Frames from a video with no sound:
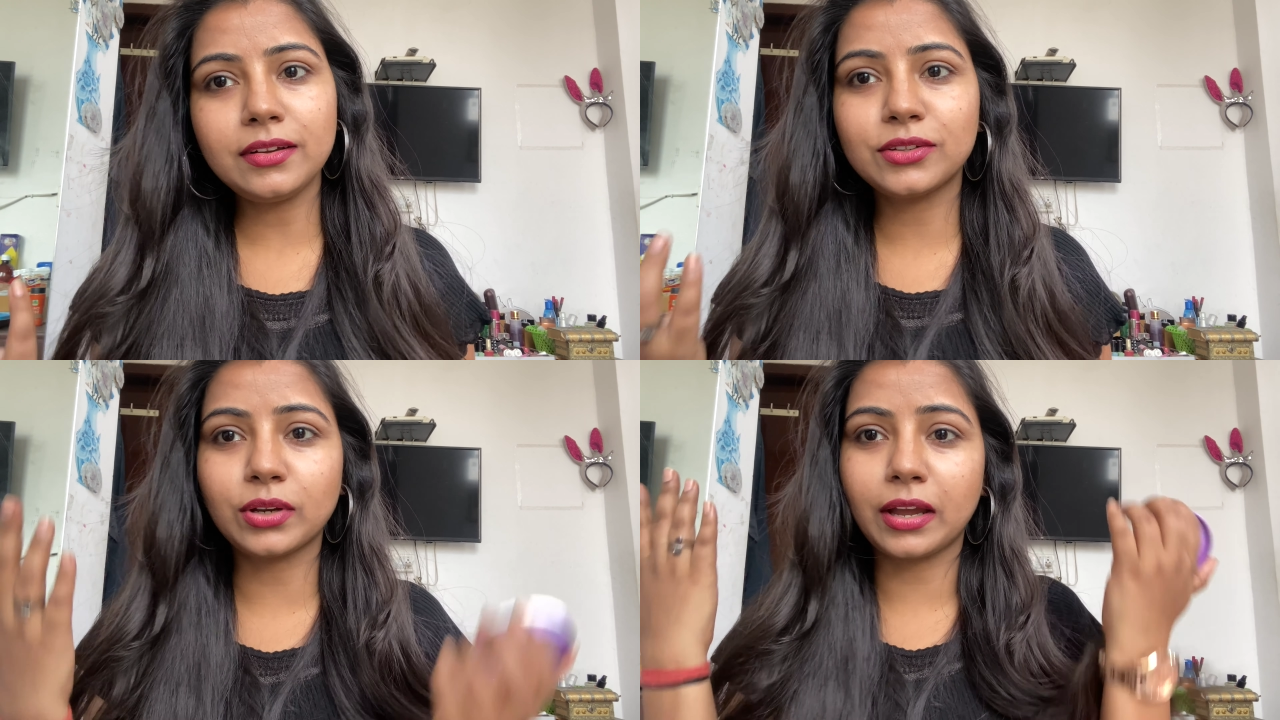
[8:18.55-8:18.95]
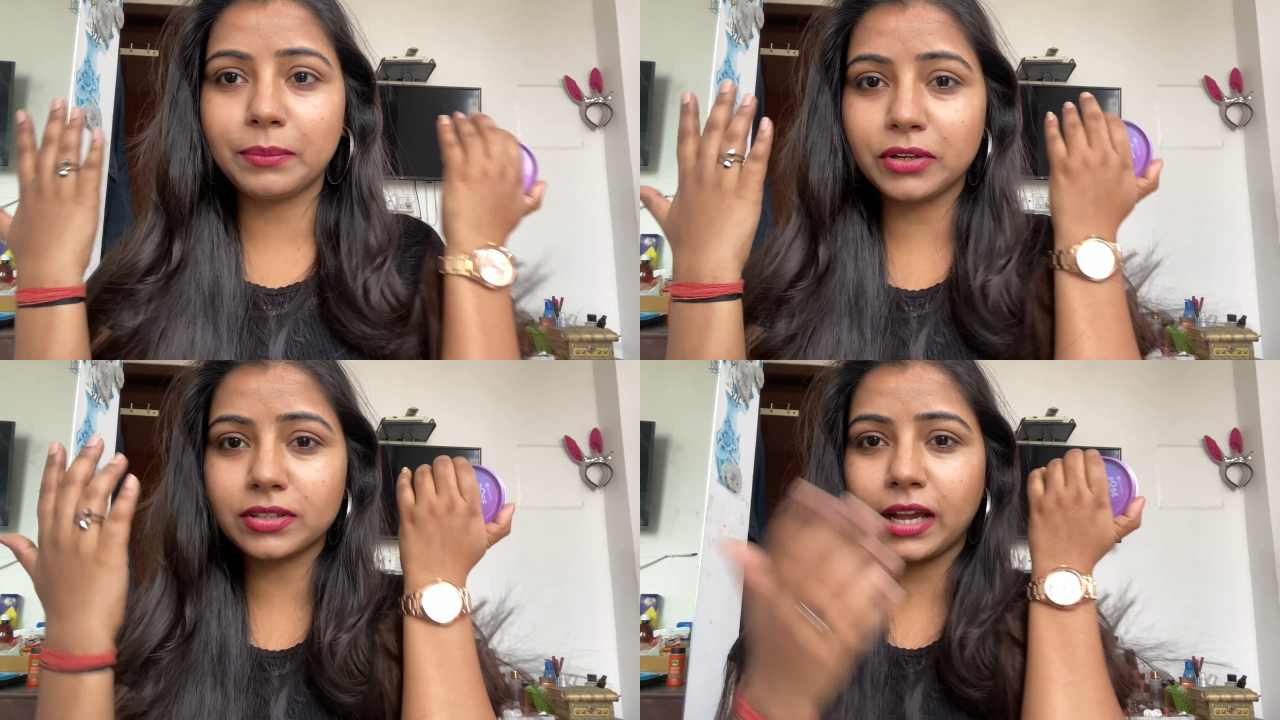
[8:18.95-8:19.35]
So yeah,
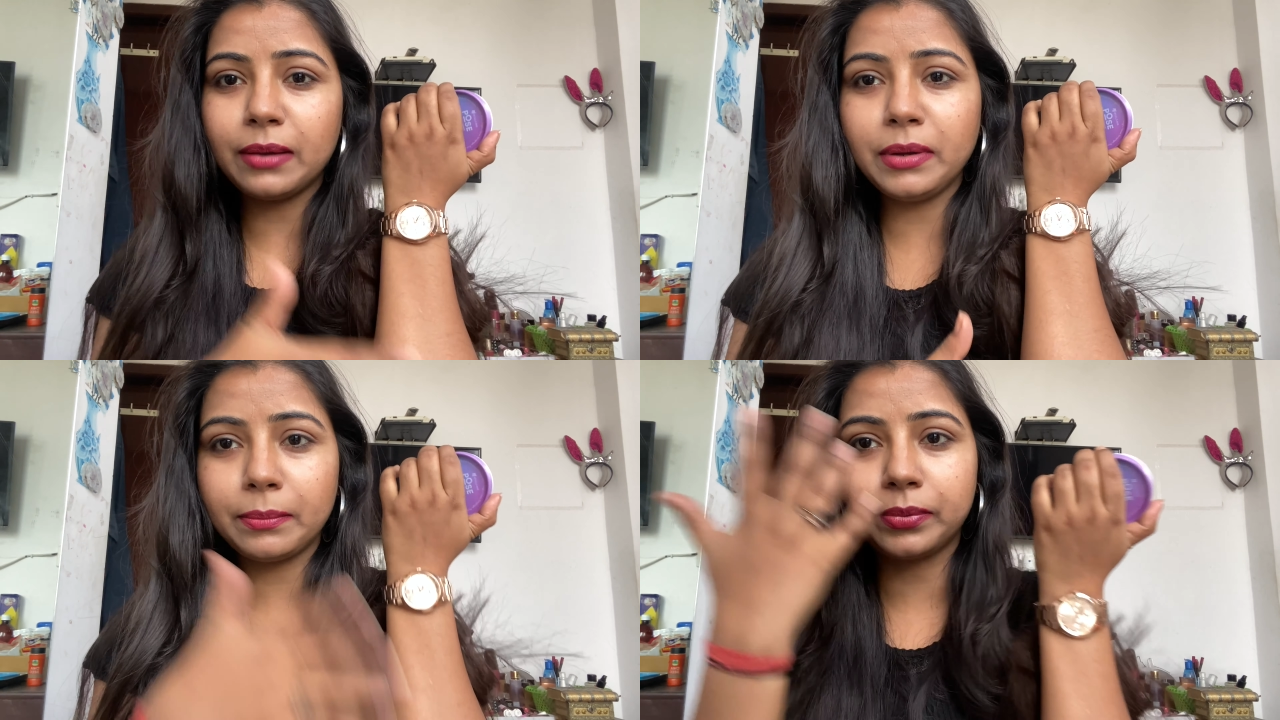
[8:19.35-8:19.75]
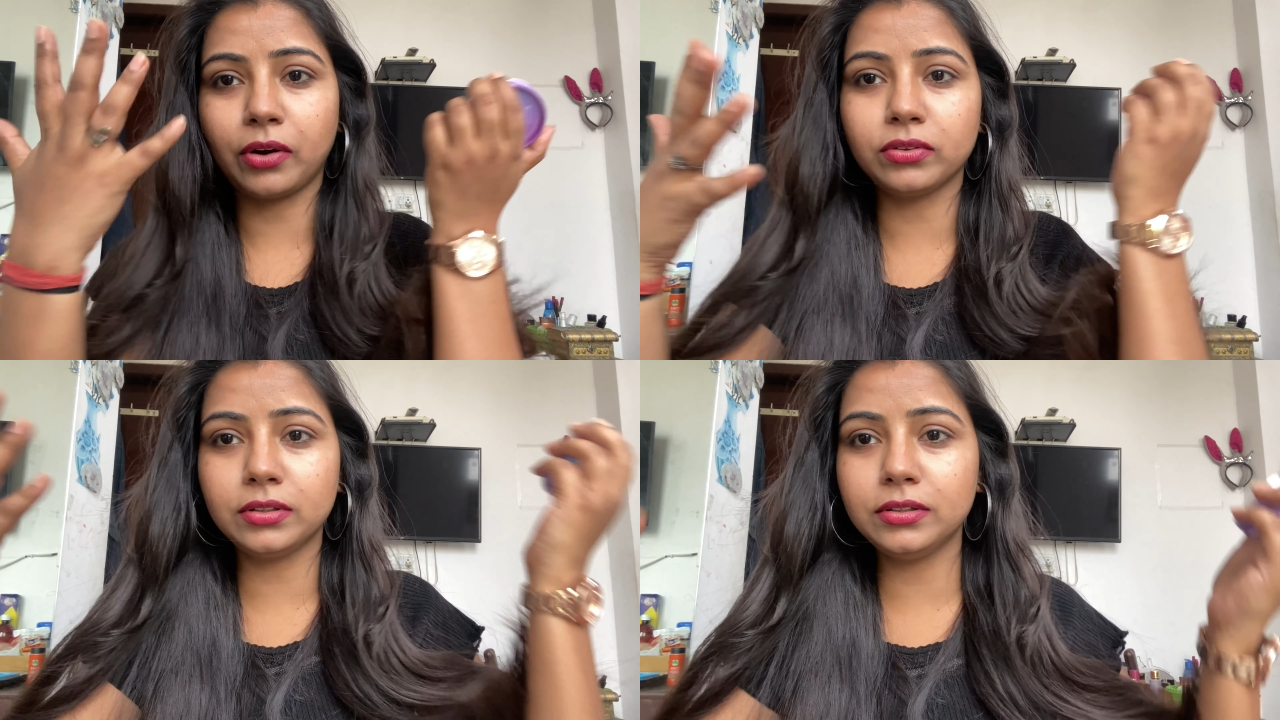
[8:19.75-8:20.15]
because I am a
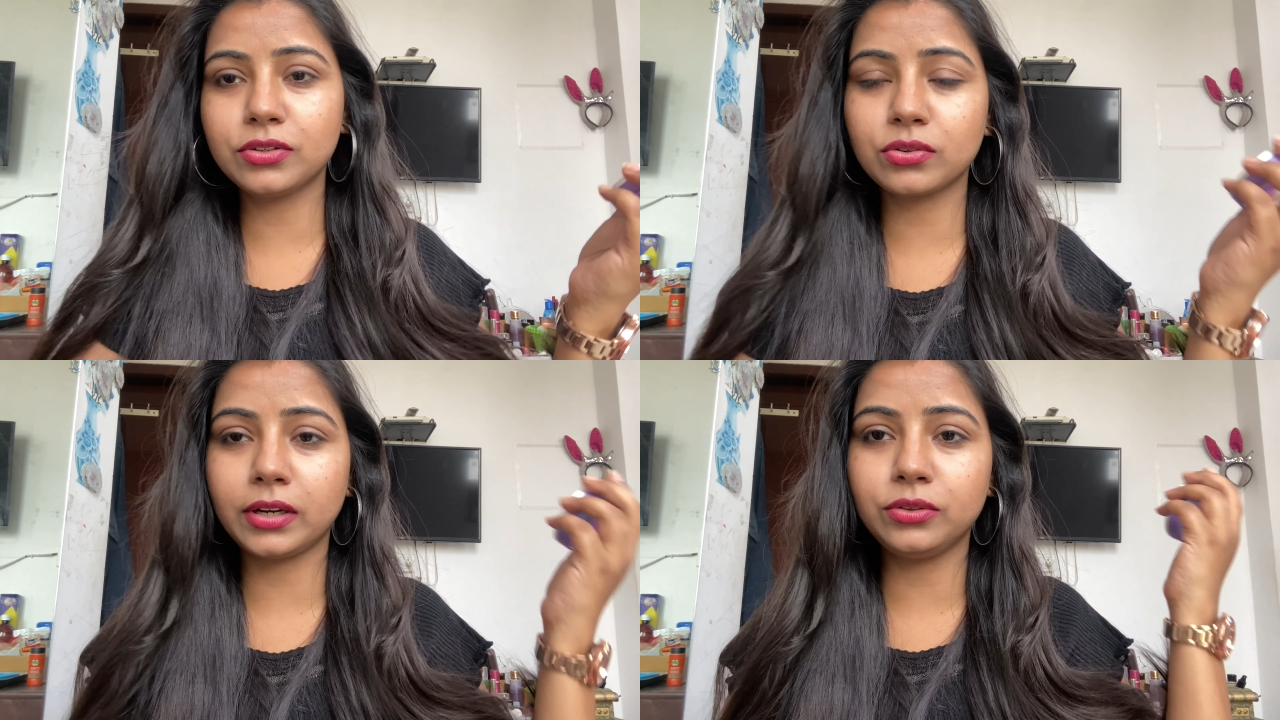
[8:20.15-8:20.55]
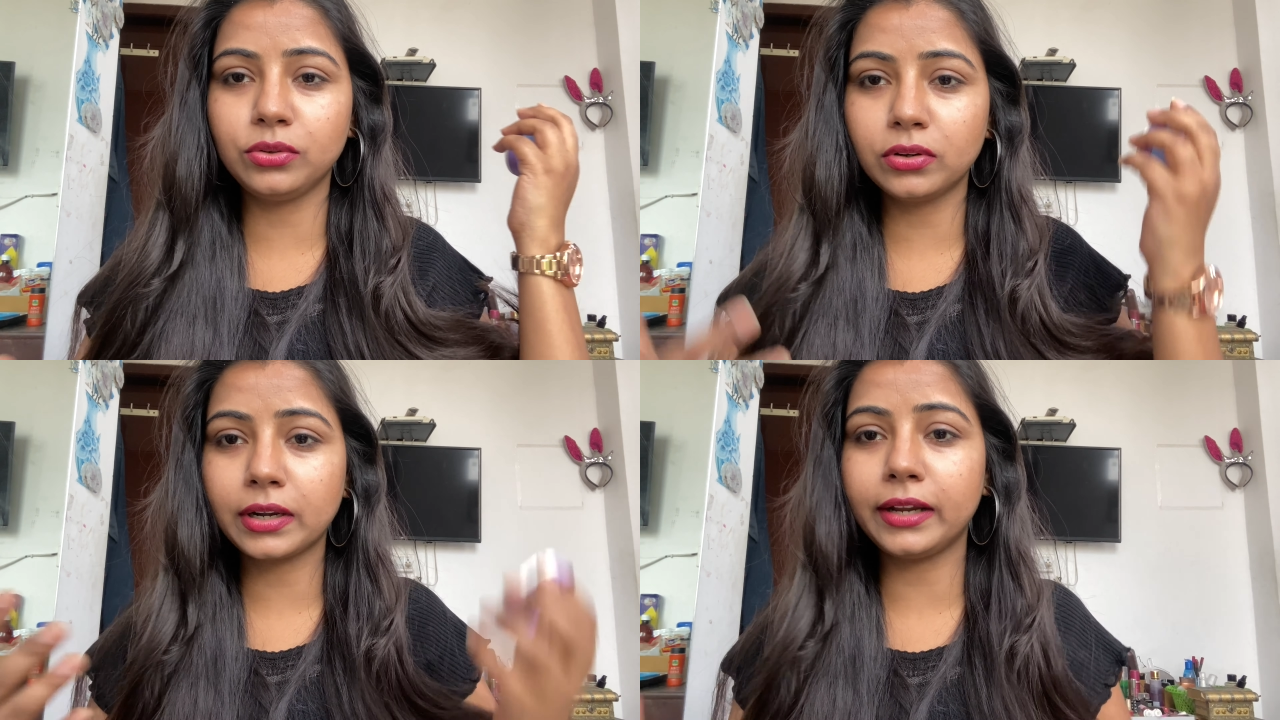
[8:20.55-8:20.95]
brown girl, so I do
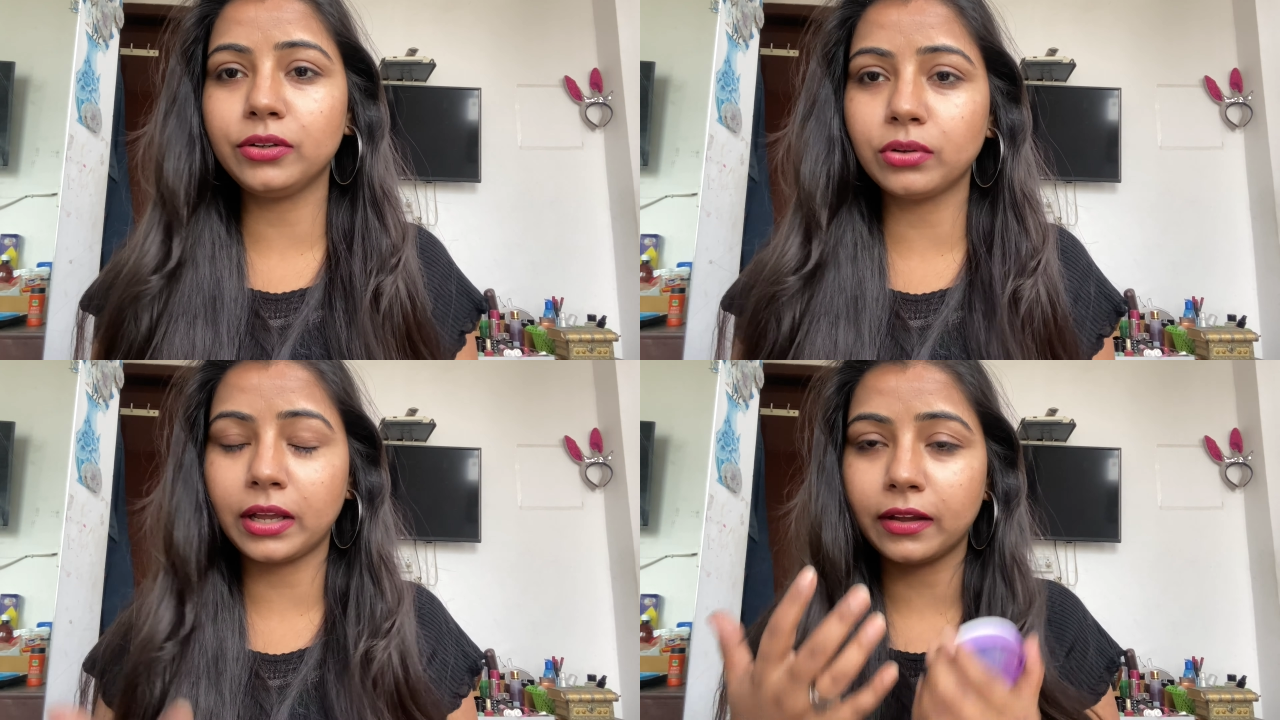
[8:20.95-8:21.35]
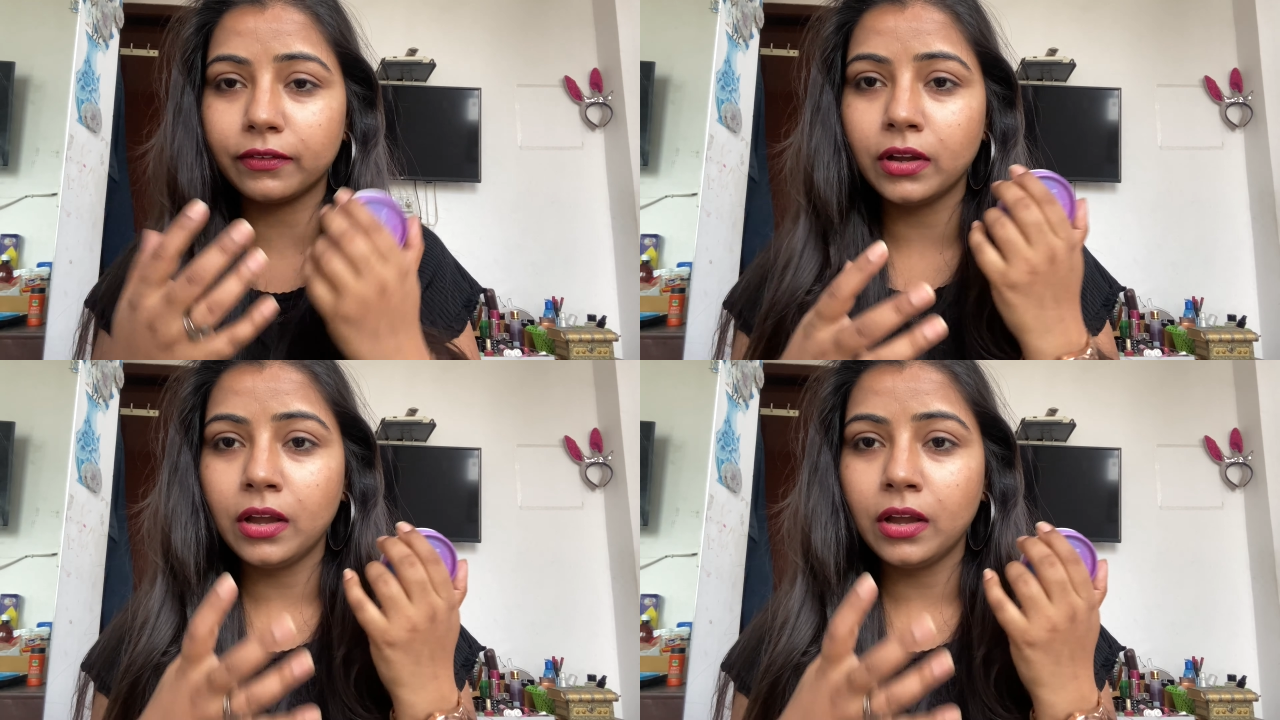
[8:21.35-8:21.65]
not like to have